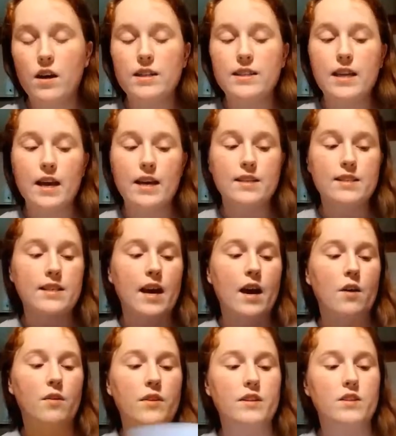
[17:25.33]
tests
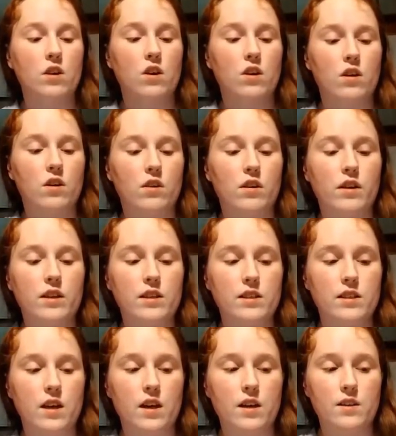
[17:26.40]
how the dog
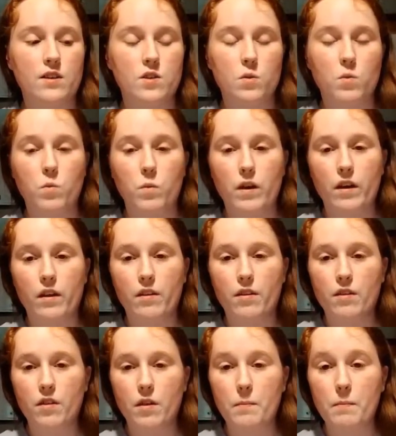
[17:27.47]
does with
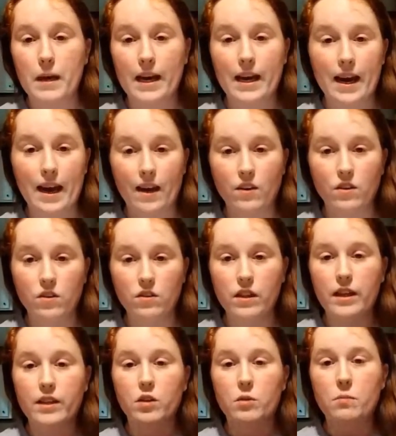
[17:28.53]
being handled,
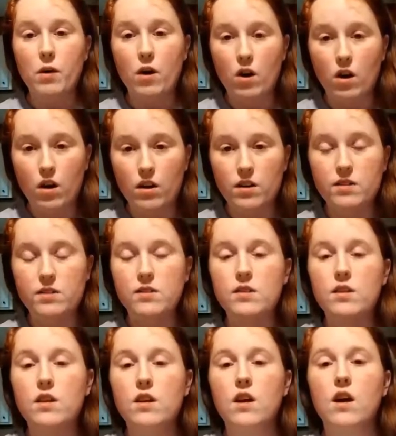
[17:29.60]
like their paws.
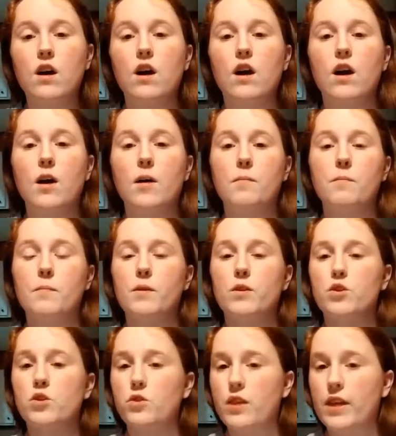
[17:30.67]

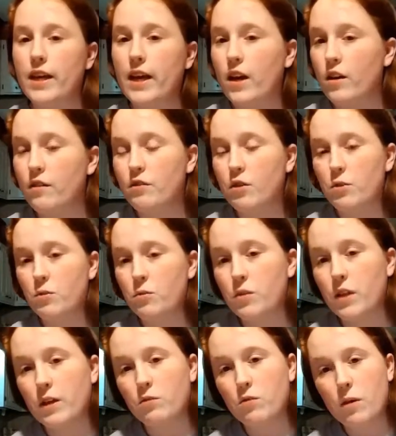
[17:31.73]
Do they care if you
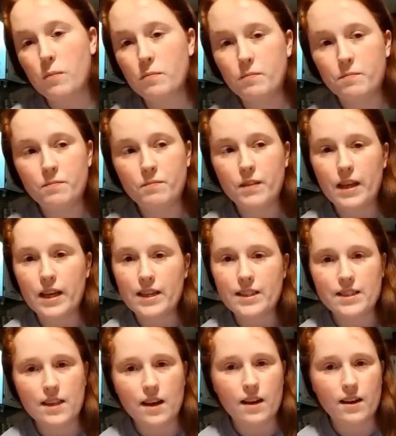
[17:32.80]
rub the
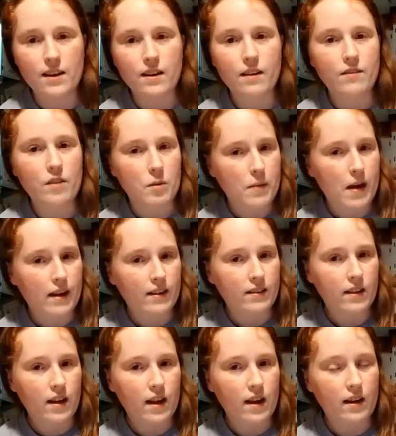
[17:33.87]
inside of their back
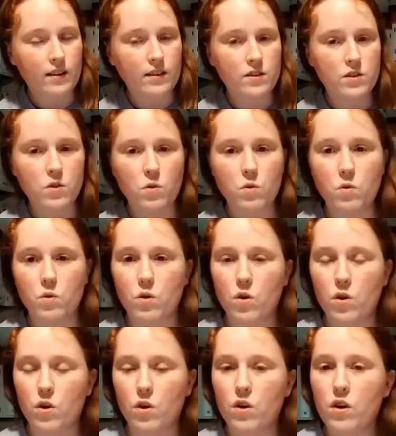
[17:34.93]
legs,
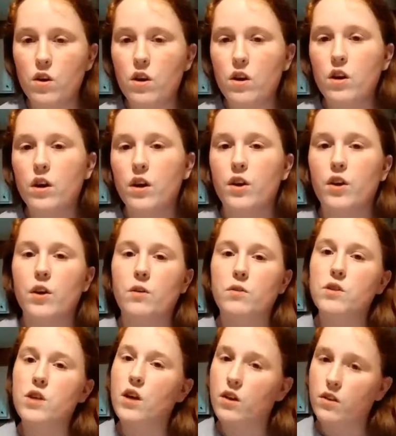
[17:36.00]
or
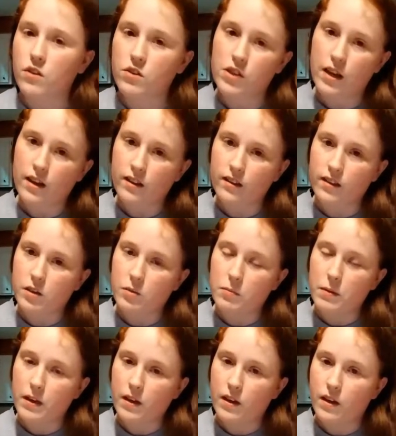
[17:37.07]
tug on their tail a little
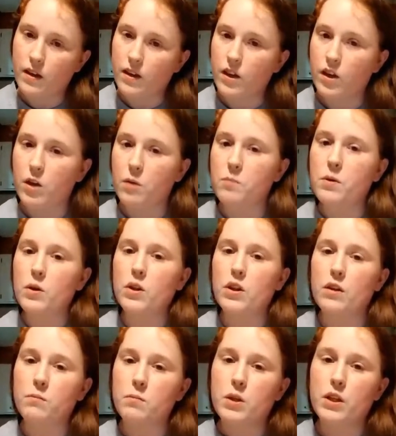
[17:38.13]
bit,
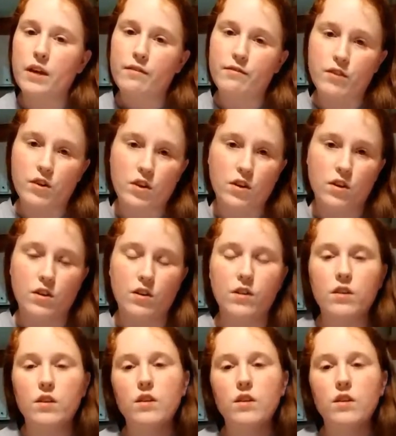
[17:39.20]
pull at fur,